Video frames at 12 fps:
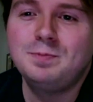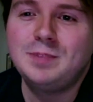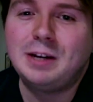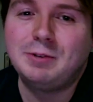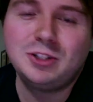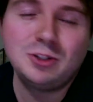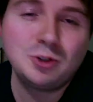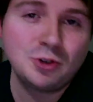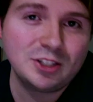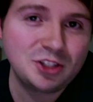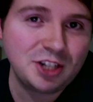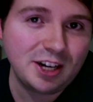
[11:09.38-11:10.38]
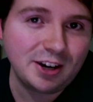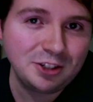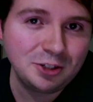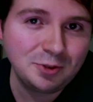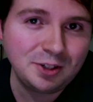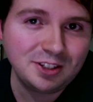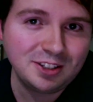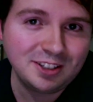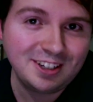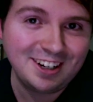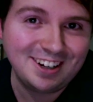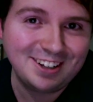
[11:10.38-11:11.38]
Now, would you trust J.R. Ewing
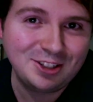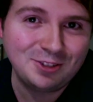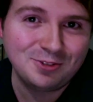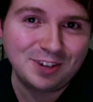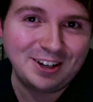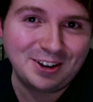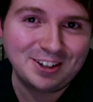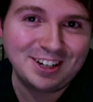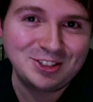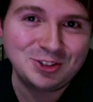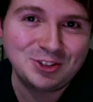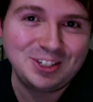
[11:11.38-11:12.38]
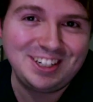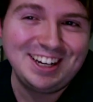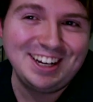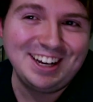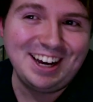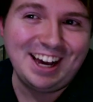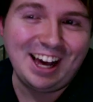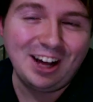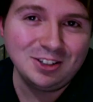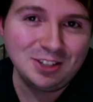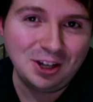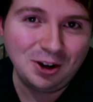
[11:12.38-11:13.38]
to run our country?
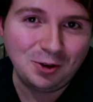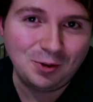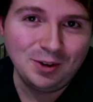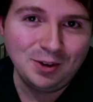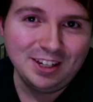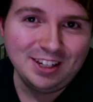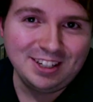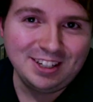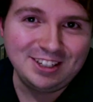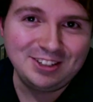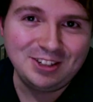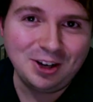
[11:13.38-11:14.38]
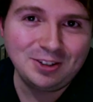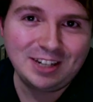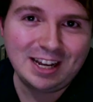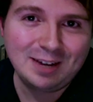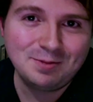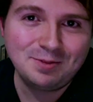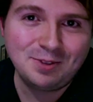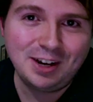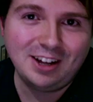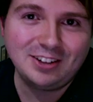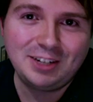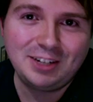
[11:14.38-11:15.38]
Hell no. You know damn
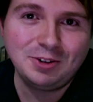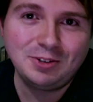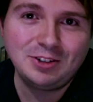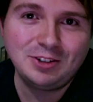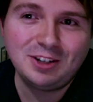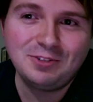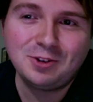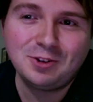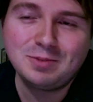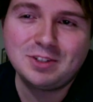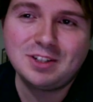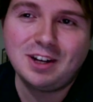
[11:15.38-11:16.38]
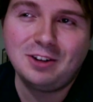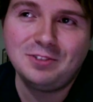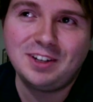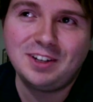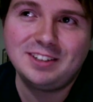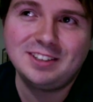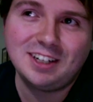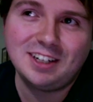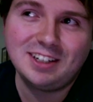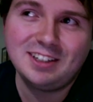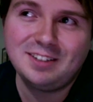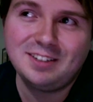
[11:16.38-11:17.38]
well he would only look out for himself and
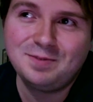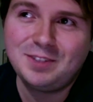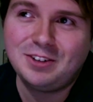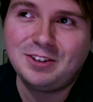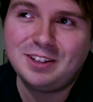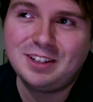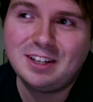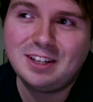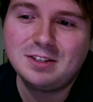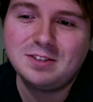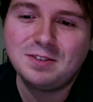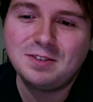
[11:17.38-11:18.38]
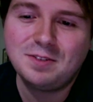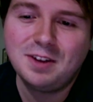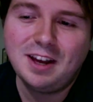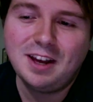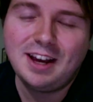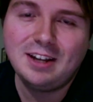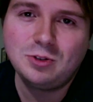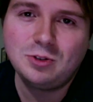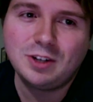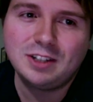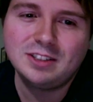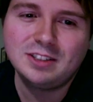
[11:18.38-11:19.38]
his
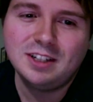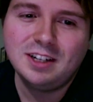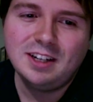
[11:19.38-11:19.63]
interests.